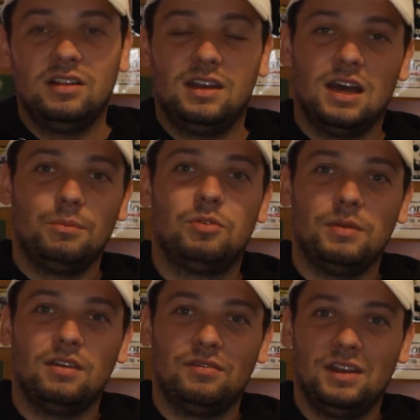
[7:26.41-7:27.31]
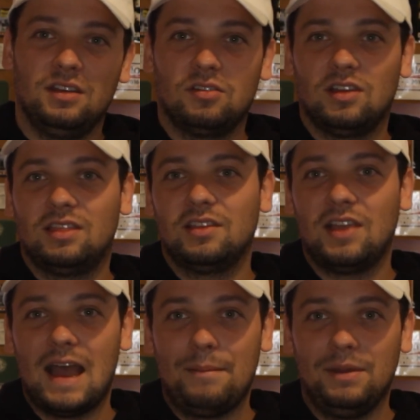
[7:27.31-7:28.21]
It helps make videos like this
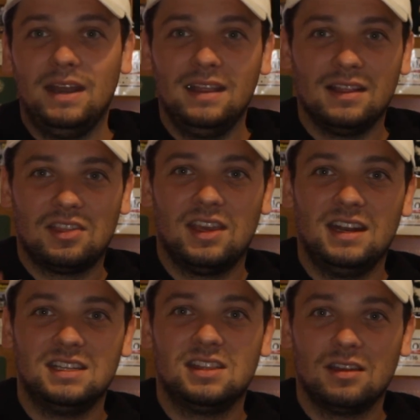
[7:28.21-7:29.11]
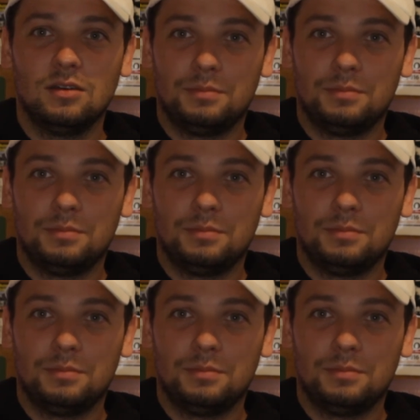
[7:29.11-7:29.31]
happen, and let's get into the good